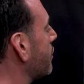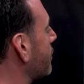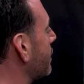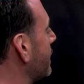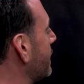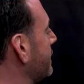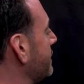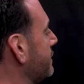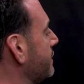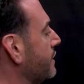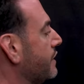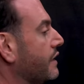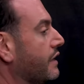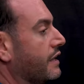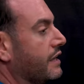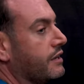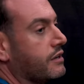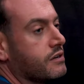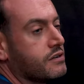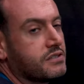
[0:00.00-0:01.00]
all right,
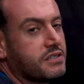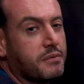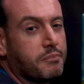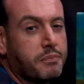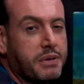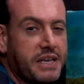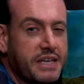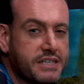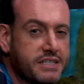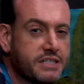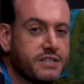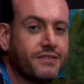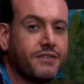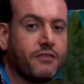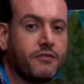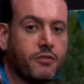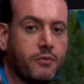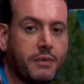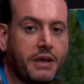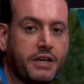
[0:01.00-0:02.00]
here are some pieces of
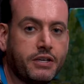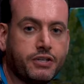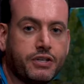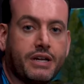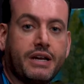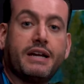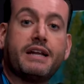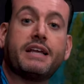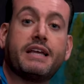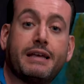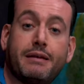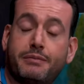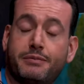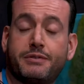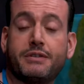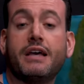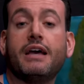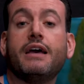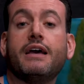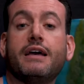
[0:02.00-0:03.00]
information and he
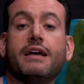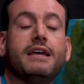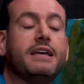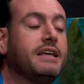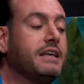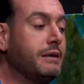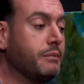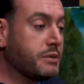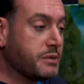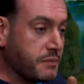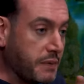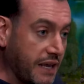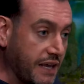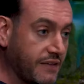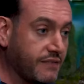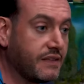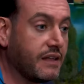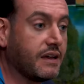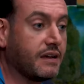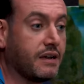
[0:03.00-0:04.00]
keeps he keeps
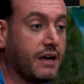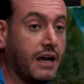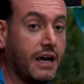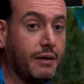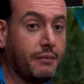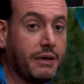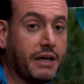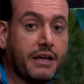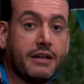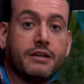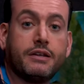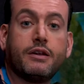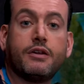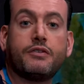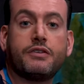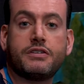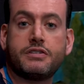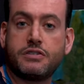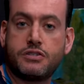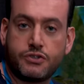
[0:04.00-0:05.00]
making that comment, you
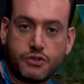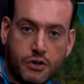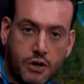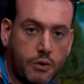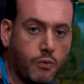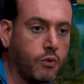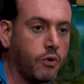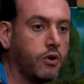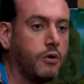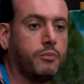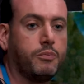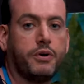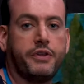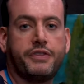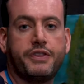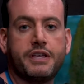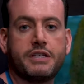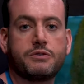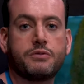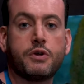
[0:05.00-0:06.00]
know, this is your world,
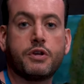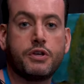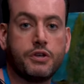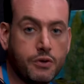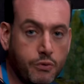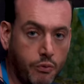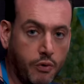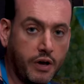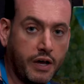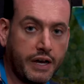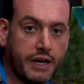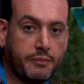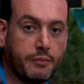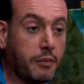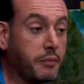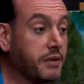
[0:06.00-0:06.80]
put things where you want it,